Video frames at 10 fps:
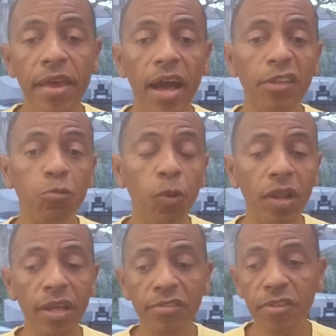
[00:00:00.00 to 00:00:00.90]
as
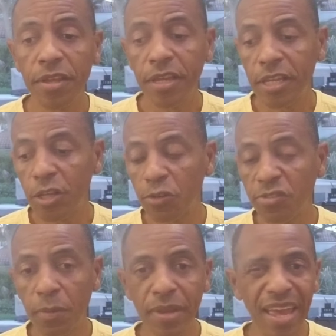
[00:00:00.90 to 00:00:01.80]
well as
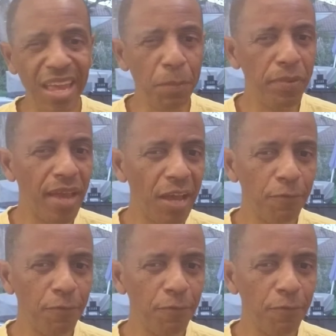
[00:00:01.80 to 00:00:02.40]
some of the API